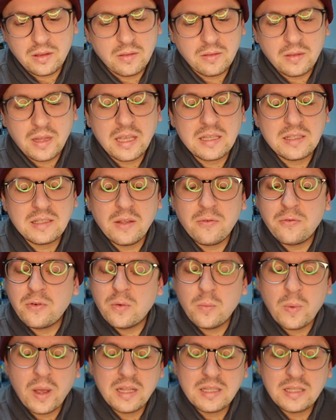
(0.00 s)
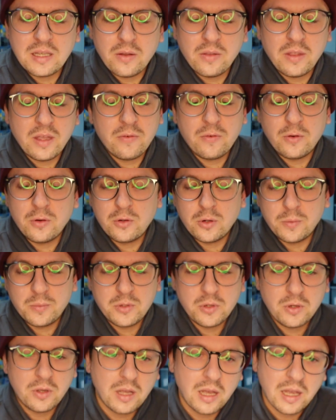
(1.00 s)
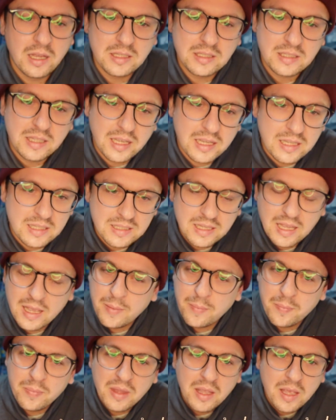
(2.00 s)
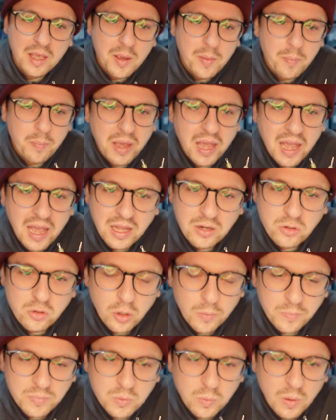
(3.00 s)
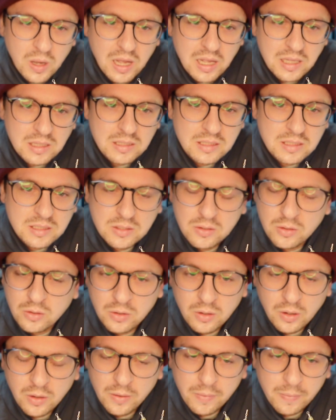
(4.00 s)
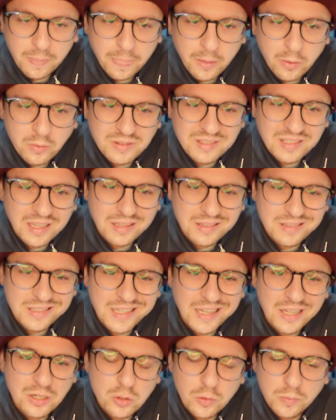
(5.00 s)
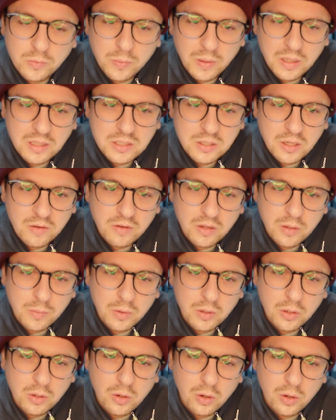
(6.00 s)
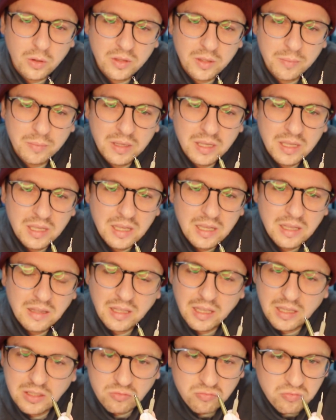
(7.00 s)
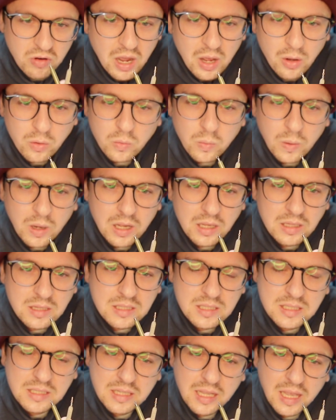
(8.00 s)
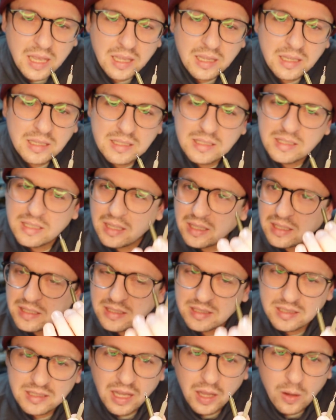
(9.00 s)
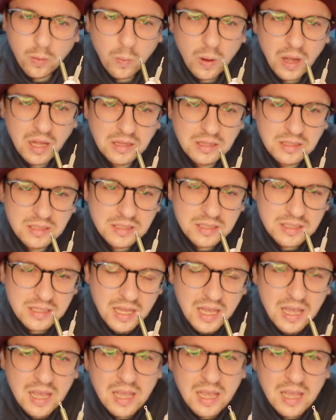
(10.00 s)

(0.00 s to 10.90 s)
There's different weights out there for drop shot, guys. There's pair dropped ones or tier dropped ones, however you want to call them. There's round ones, there is the stick ones.